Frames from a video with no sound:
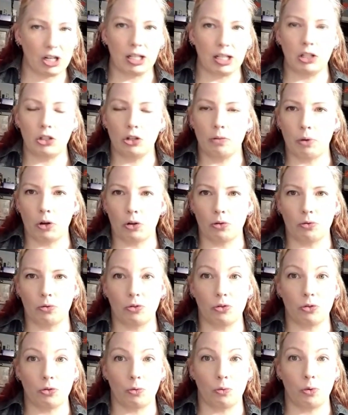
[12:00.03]
clean your
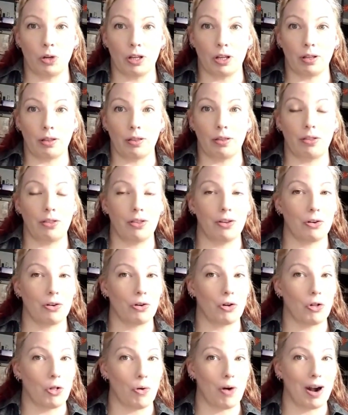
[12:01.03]
bones with
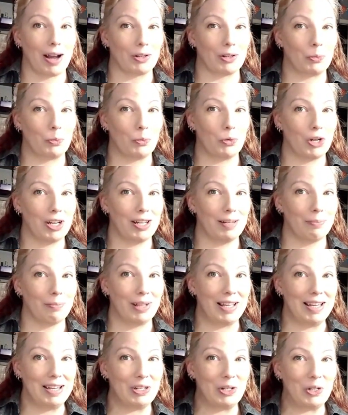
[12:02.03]
Clorox
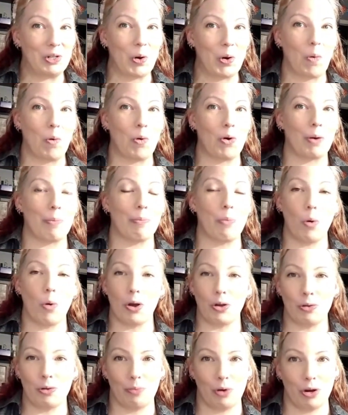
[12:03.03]
bleach or
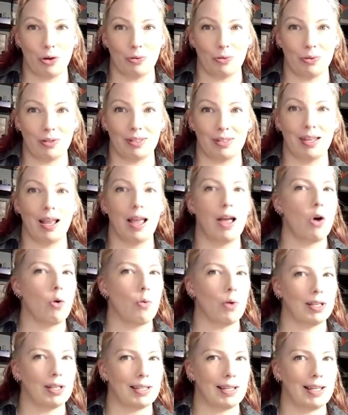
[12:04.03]
boil bones.
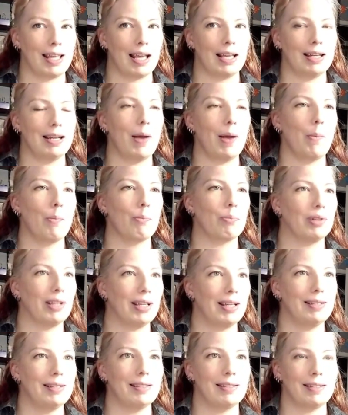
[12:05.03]
Once again,
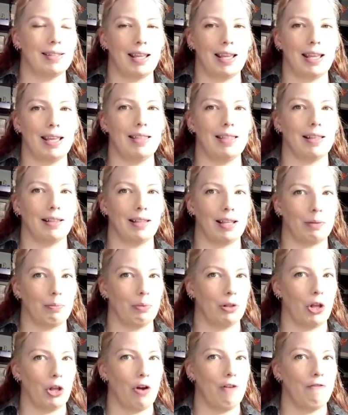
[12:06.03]
please see the link
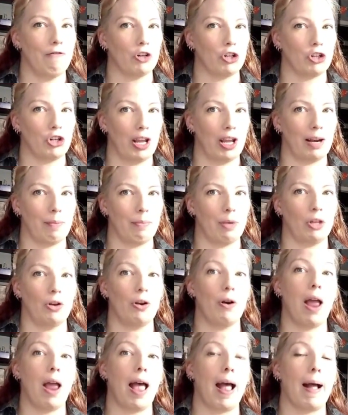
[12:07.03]
below for Jana
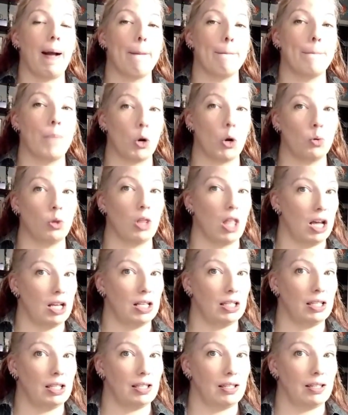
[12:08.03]
Miller, Bone
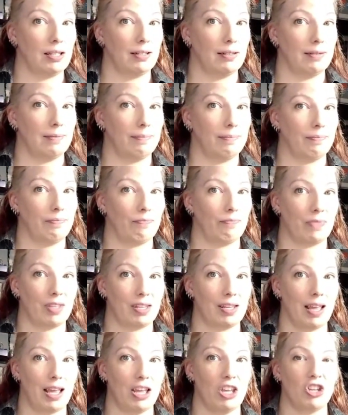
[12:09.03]
Lust.
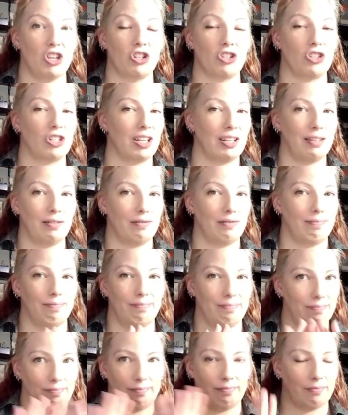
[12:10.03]
Okay, she's
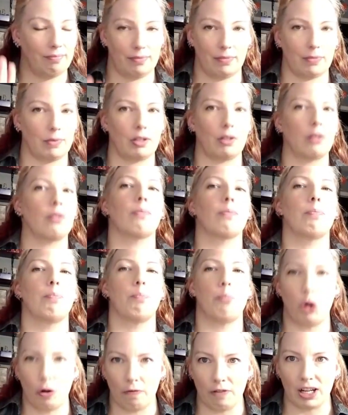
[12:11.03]

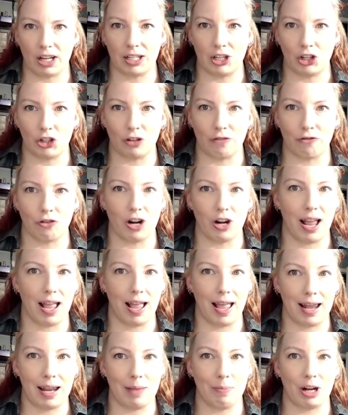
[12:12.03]
perfect teacher for
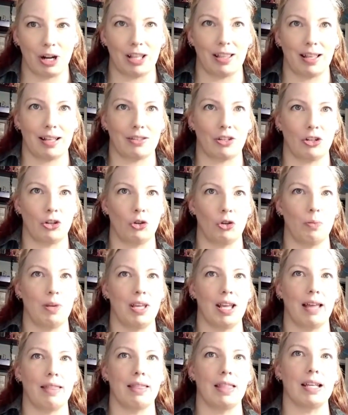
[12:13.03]
anybody that's a
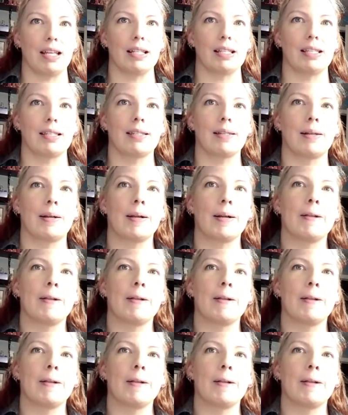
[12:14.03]
newbie on this.